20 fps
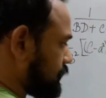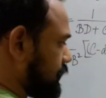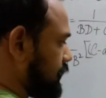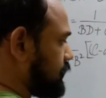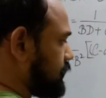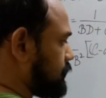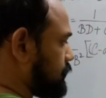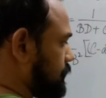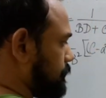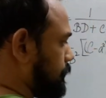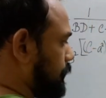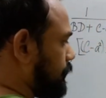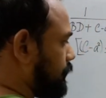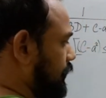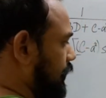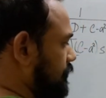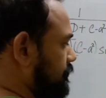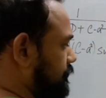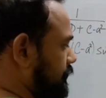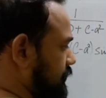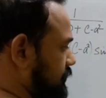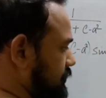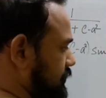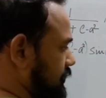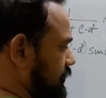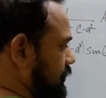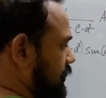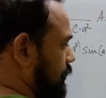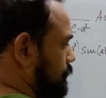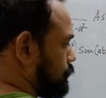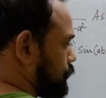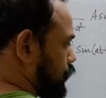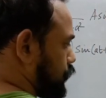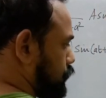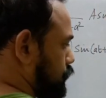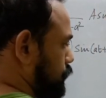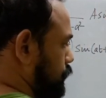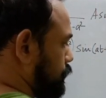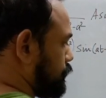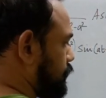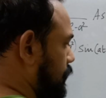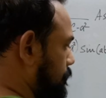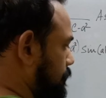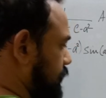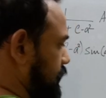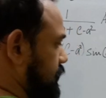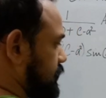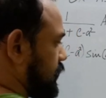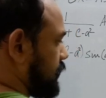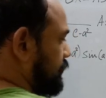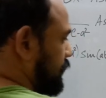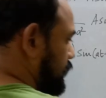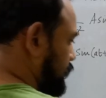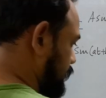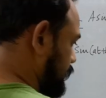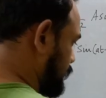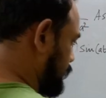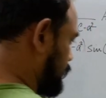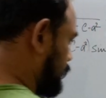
the e to the power alpha t comes through from the integration.